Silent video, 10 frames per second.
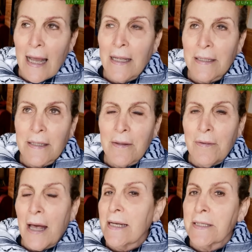
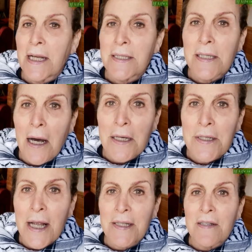And that does not
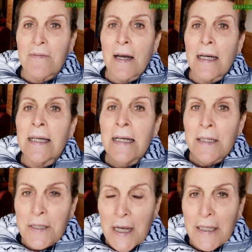justify
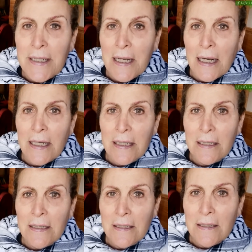genocide.
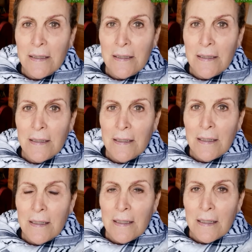
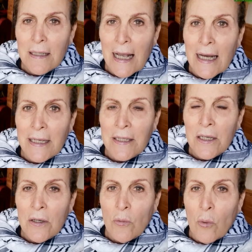
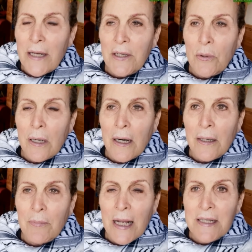And when you are
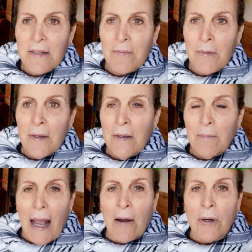an oppressive
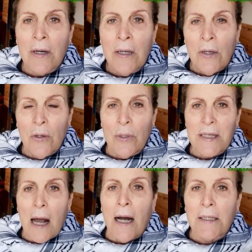power who
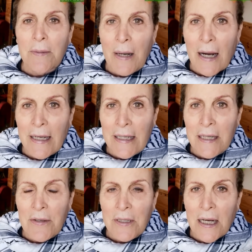is occupying
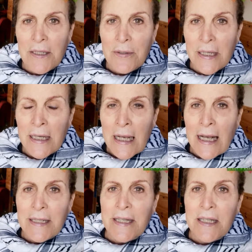another country
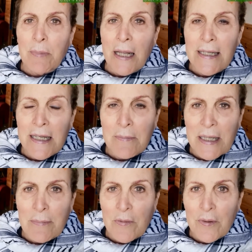and displacing
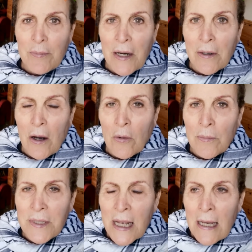people from their
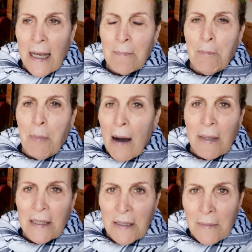homes and
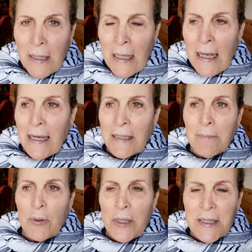bombing them and
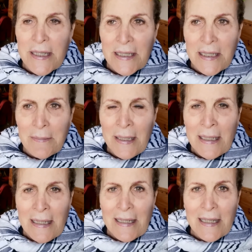imprisoning them,